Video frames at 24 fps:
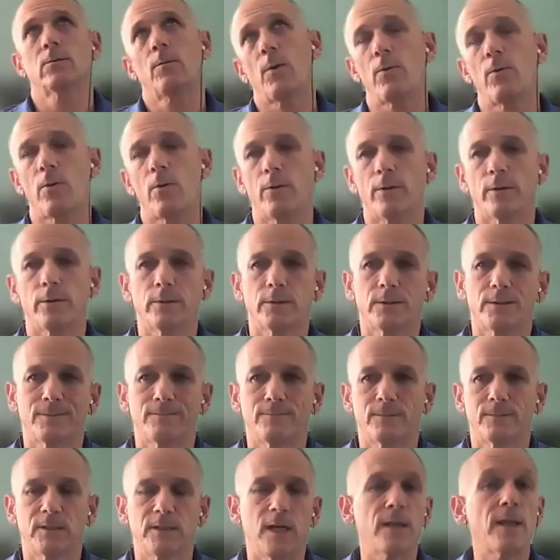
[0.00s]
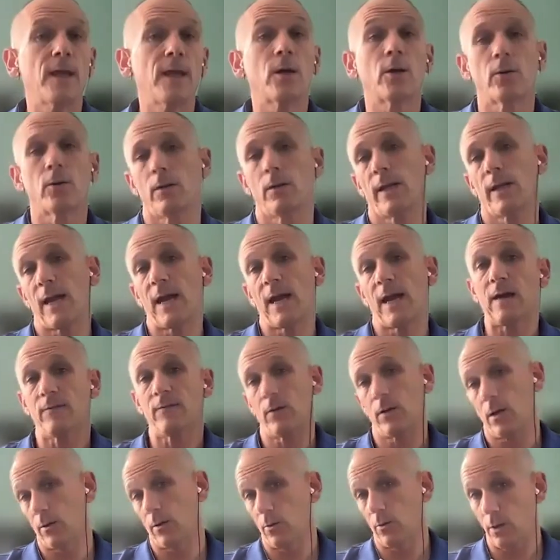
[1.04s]
So boat owners say they currently
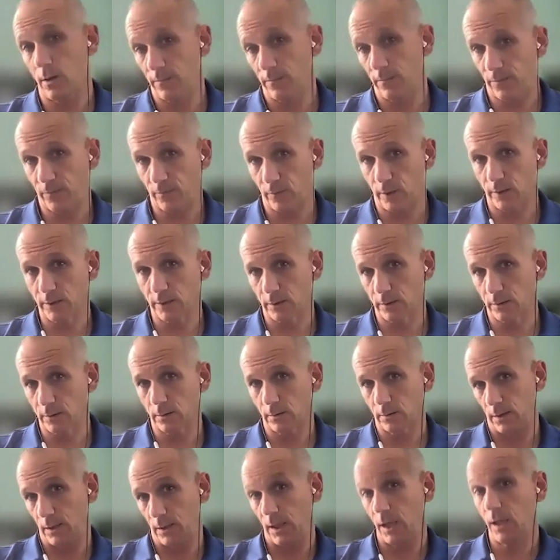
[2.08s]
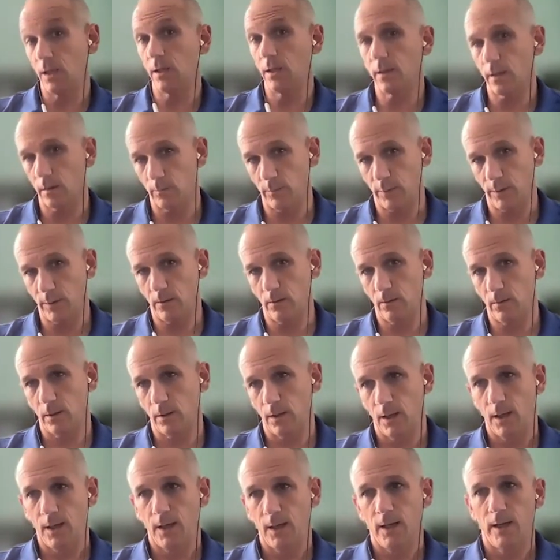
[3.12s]
have an on-off thruster in their boat.
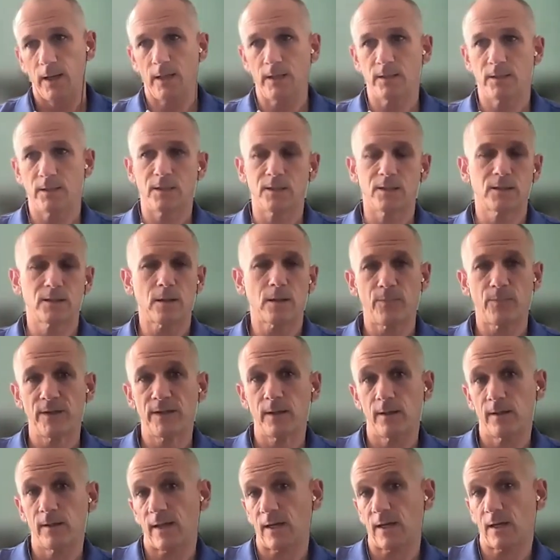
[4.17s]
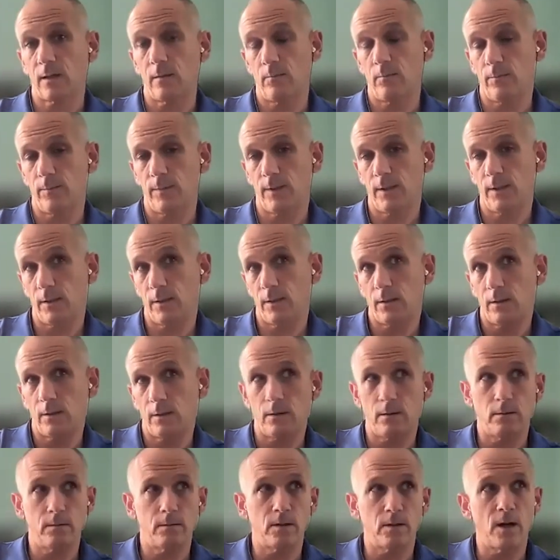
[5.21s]
Is this something that can
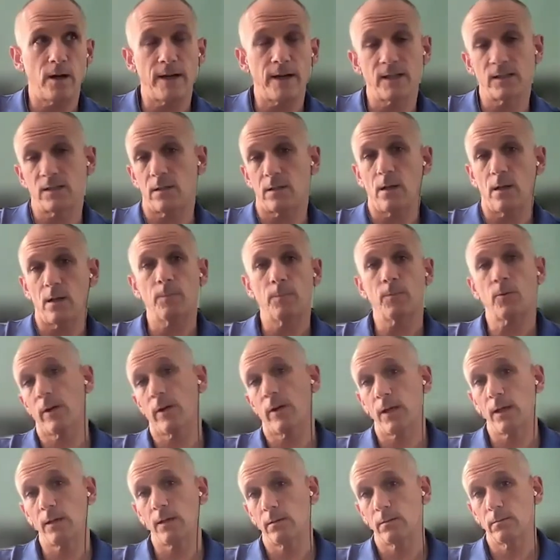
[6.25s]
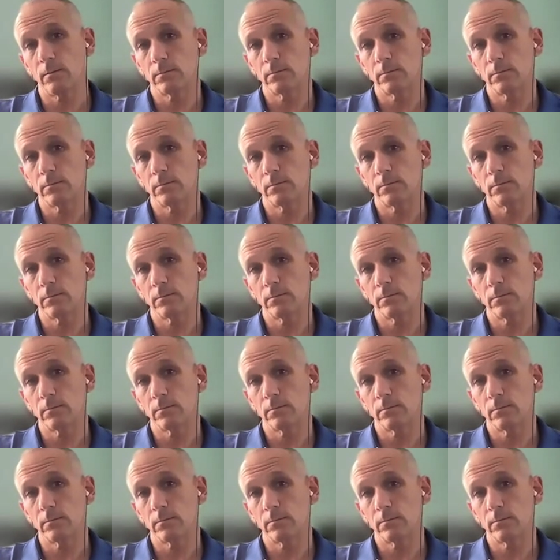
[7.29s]
be done as an upgrade?